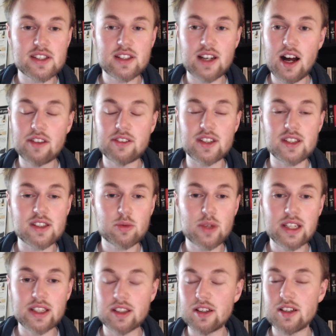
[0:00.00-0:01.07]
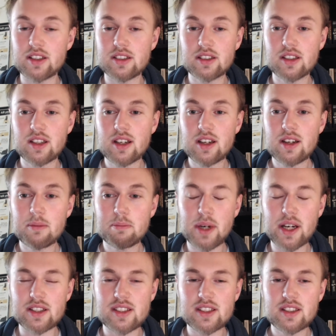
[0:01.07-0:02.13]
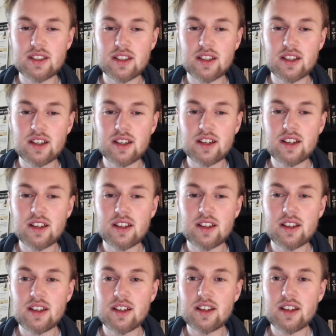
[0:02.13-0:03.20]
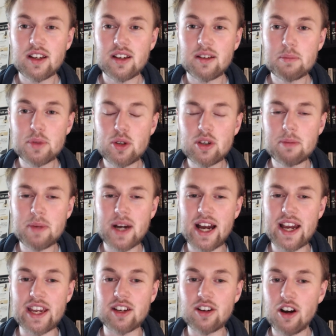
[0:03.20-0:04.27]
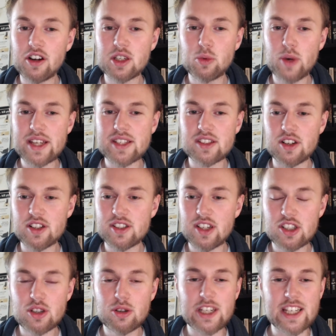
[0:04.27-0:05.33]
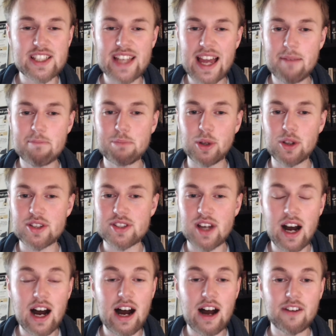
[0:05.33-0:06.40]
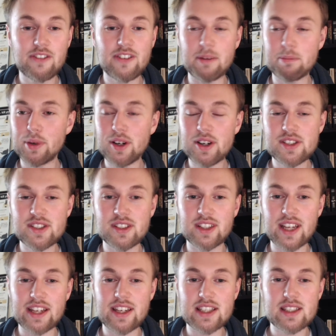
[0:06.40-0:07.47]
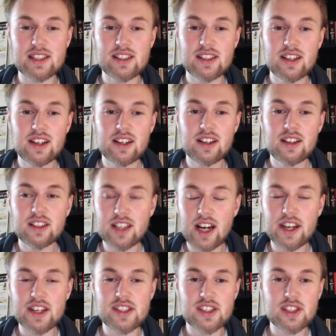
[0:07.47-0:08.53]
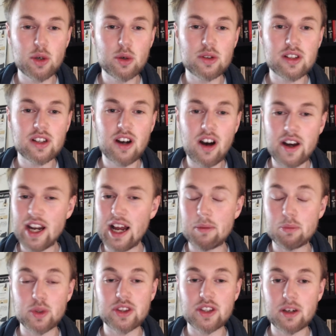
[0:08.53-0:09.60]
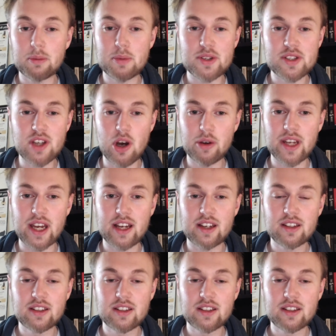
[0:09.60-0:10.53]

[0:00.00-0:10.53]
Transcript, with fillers: content is really good, but PewDiePie and Kanye West are such good examples of a person that has gotten so caught up with their persona.